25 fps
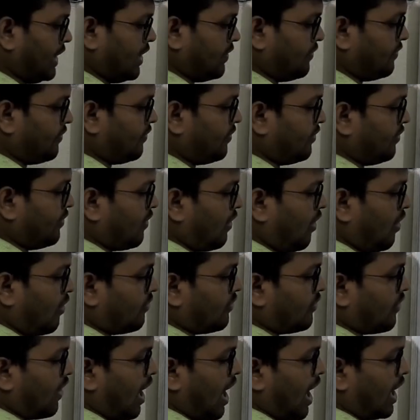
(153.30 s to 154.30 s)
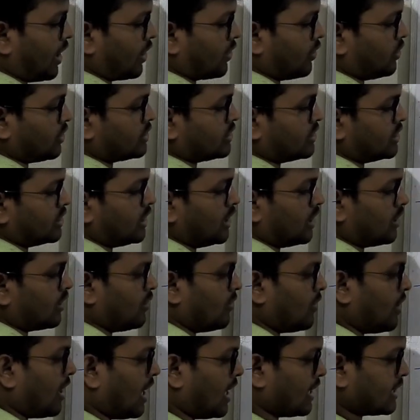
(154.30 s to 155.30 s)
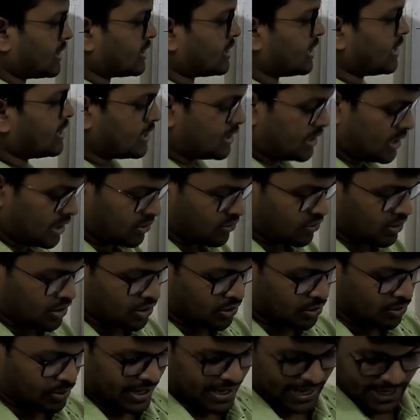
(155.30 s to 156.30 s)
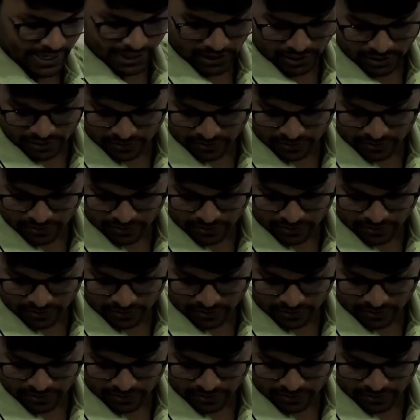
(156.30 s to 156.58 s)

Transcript: f of r cos theta comma r sin theta equal to L.